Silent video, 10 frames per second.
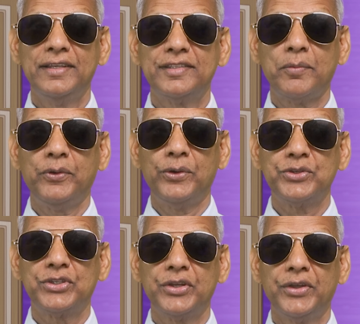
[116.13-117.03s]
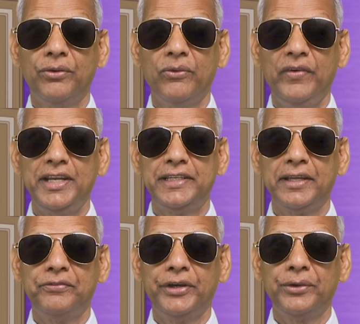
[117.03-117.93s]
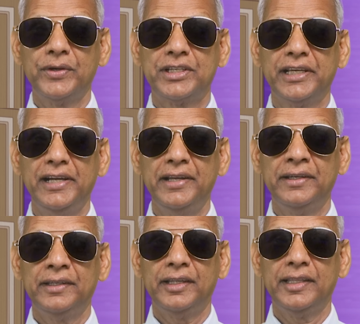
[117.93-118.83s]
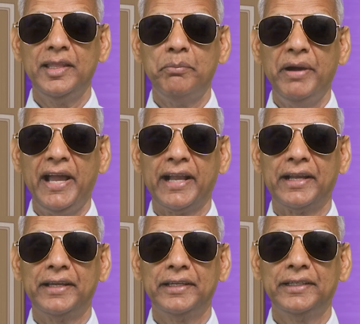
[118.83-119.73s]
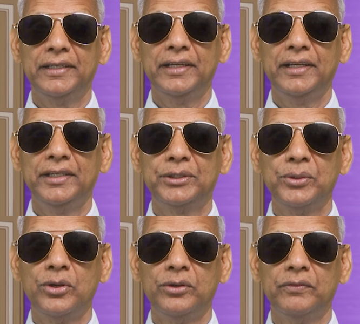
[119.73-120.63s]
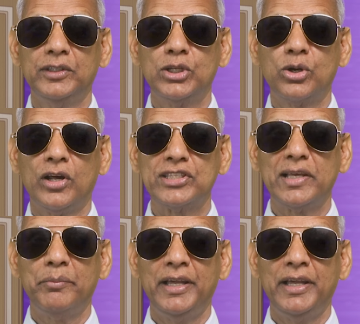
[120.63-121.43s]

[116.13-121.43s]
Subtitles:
Suppose you're waiting for your turn in the bank to withdraw some